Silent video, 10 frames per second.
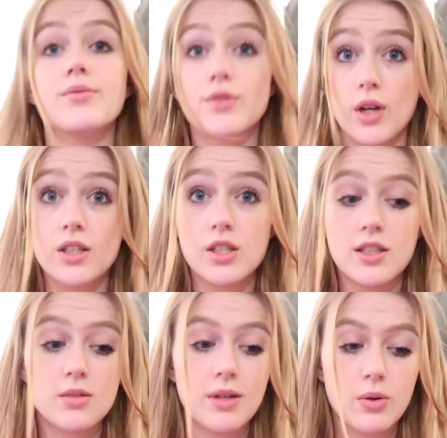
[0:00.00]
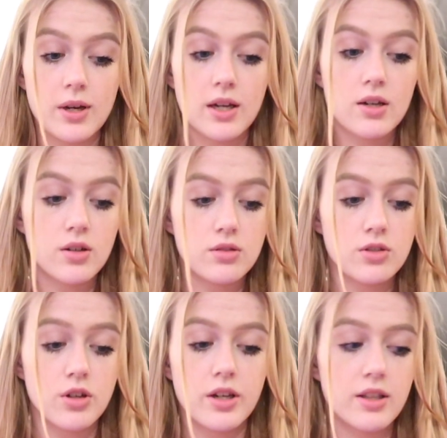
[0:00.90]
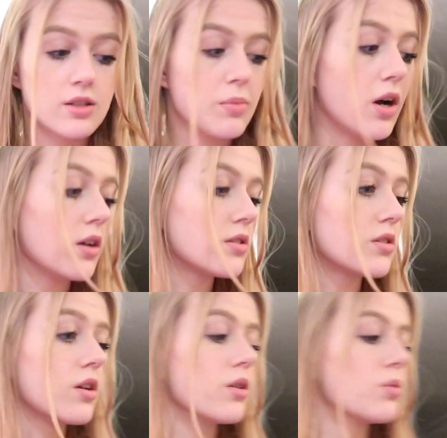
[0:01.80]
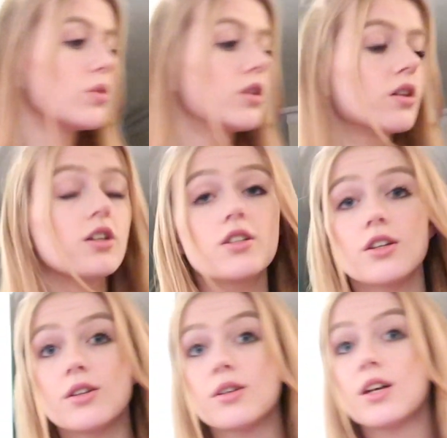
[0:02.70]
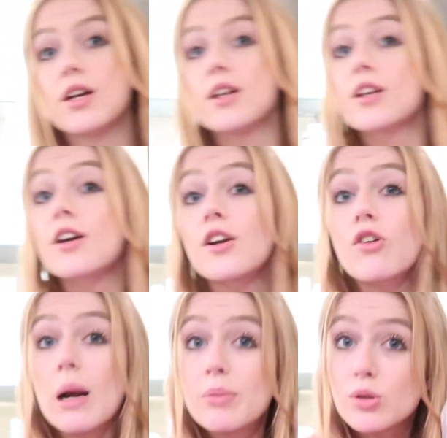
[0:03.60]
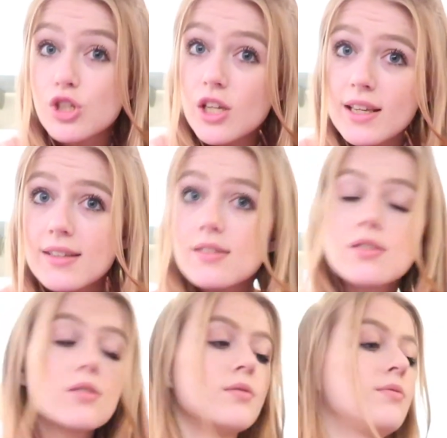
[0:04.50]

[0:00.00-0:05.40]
You actually need to be quick during this part, so what you're gonna do, you're gonna grab your cheese,